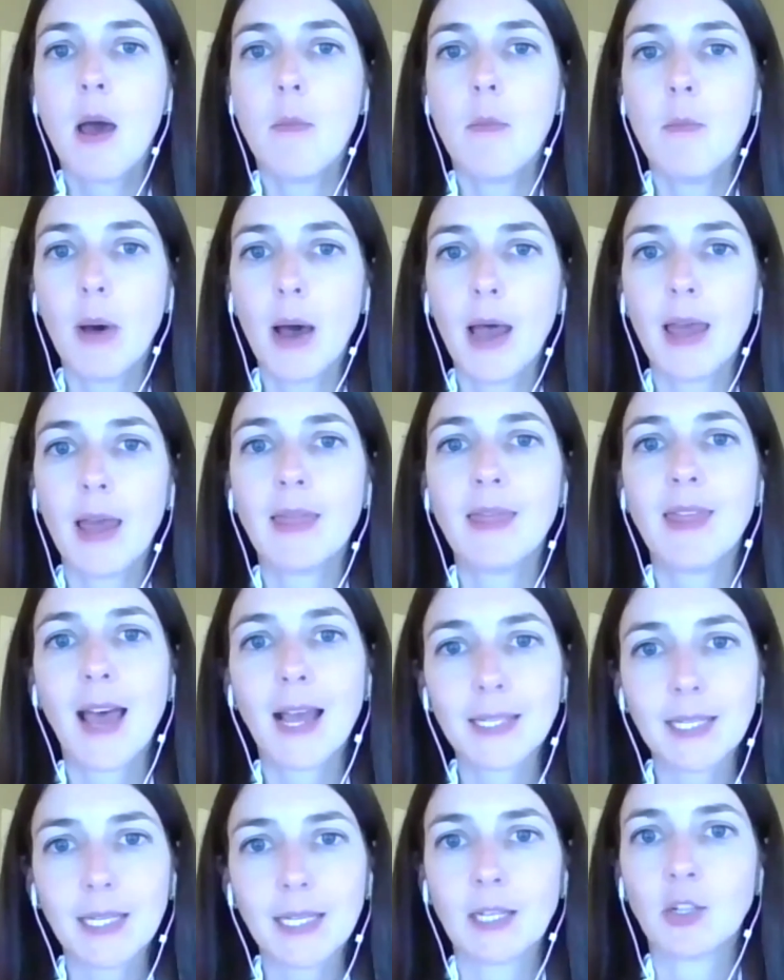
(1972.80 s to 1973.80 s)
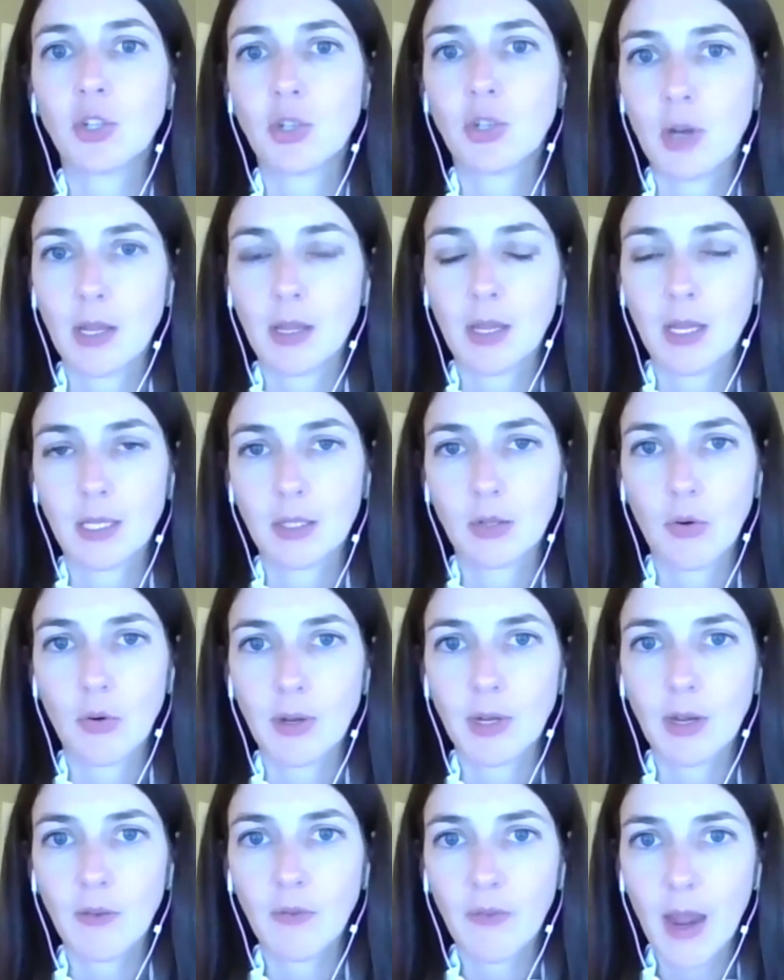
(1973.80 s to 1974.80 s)
But that's a constraint that's
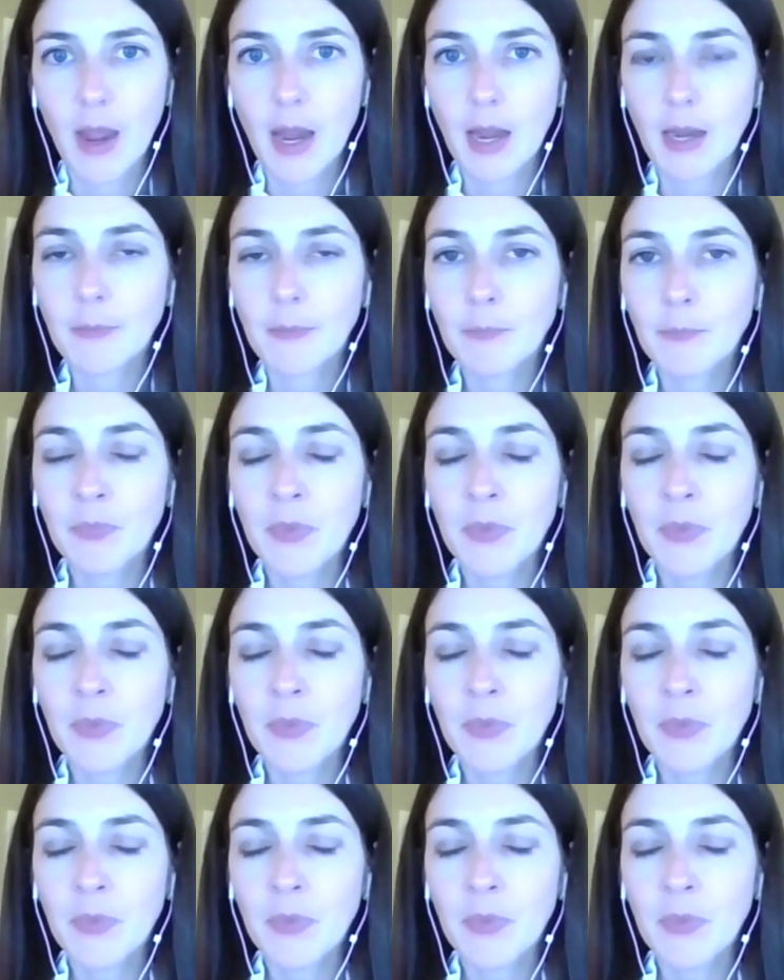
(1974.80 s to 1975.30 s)
going to fade.